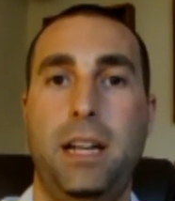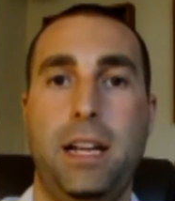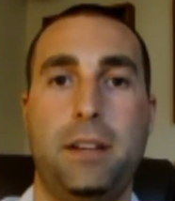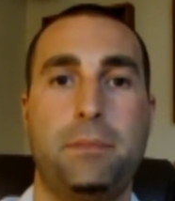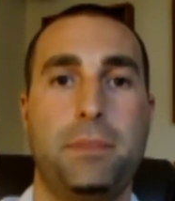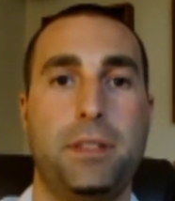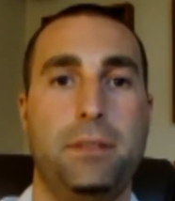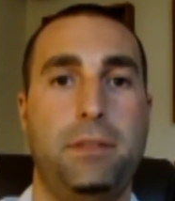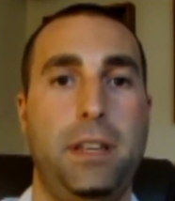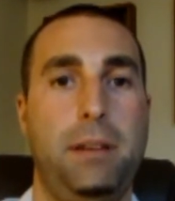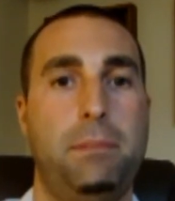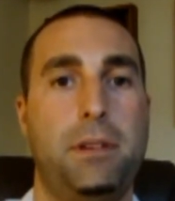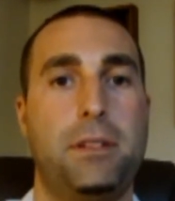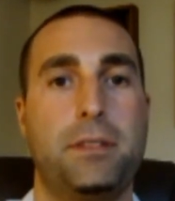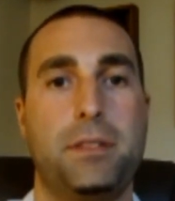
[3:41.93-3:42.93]
items if
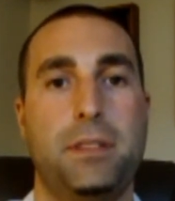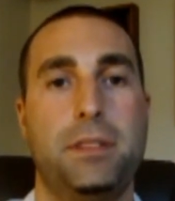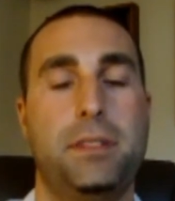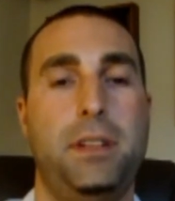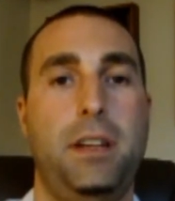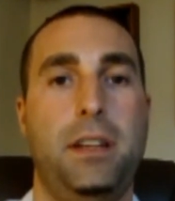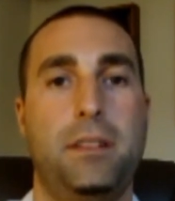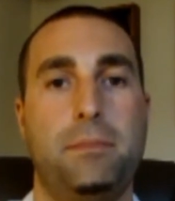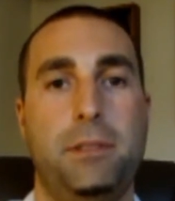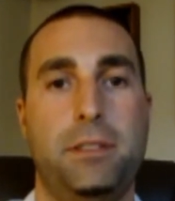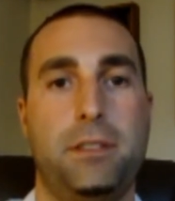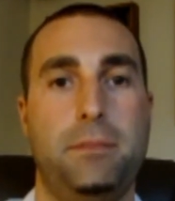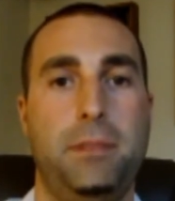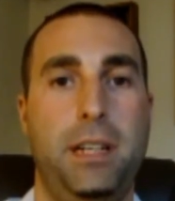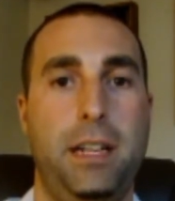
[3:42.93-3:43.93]
that person signs
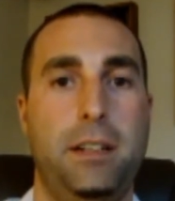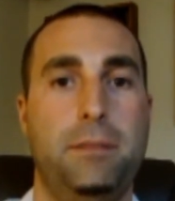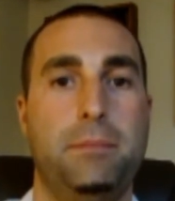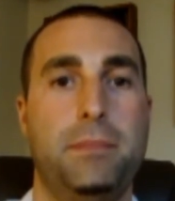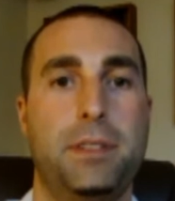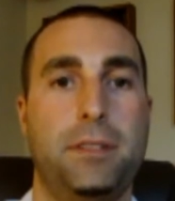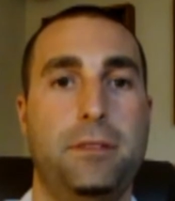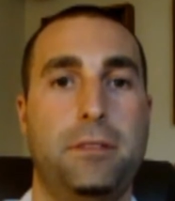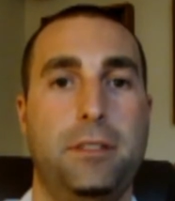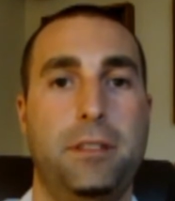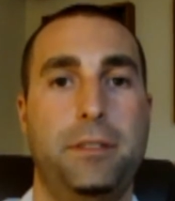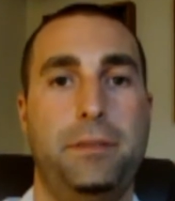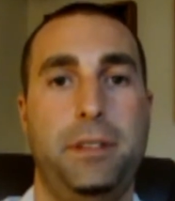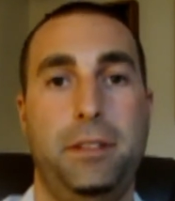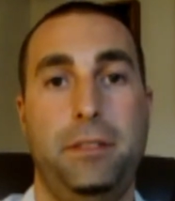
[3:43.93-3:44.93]
multiple items
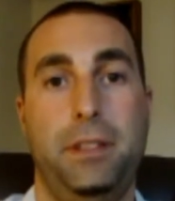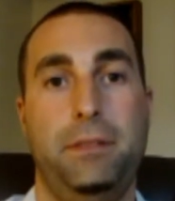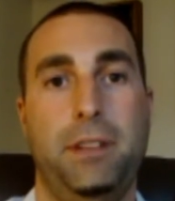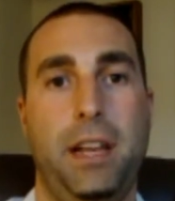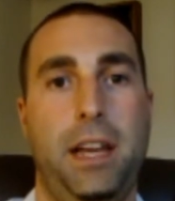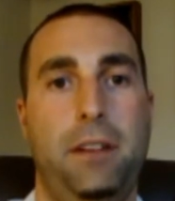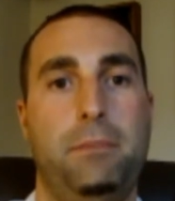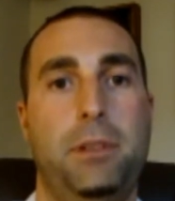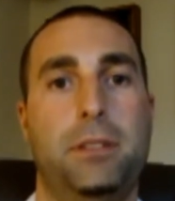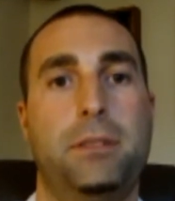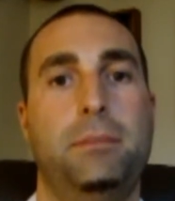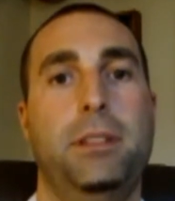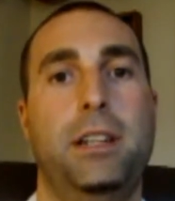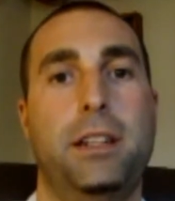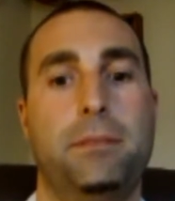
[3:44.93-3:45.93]
or if you even have
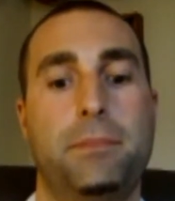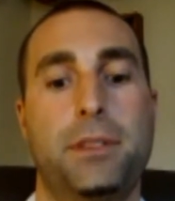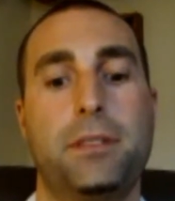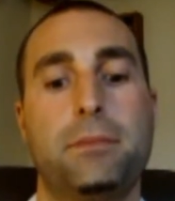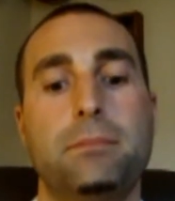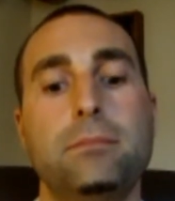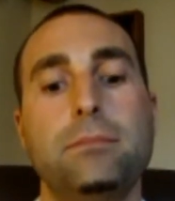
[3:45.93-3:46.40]
multiple items.